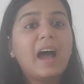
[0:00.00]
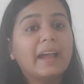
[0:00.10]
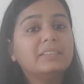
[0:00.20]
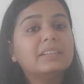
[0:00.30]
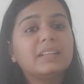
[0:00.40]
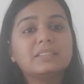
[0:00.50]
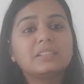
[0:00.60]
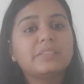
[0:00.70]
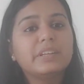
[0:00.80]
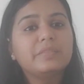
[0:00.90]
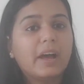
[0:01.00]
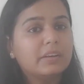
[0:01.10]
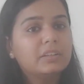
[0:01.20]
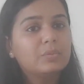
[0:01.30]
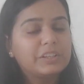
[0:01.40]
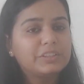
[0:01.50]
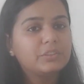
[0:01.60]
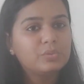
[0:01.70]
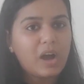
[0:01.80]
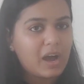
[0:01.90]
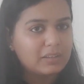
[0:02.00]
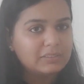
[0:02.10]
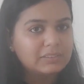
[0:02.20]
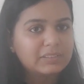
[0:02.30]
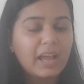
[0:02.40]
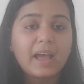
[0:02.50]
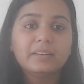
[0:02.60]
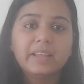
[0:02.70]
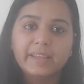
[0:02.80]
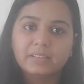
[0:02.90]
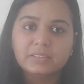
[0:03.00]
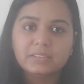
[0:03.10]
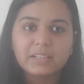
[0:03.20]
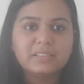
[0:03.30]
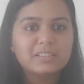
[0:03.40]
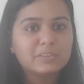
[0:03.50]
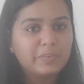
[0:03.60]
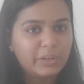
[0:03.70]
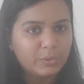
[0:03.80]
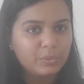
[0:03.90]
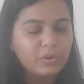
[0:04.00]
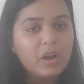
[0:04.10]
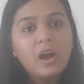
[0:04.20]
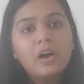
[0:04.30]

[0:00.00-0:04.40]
I think that's a very valid question to ask, and hence in this video,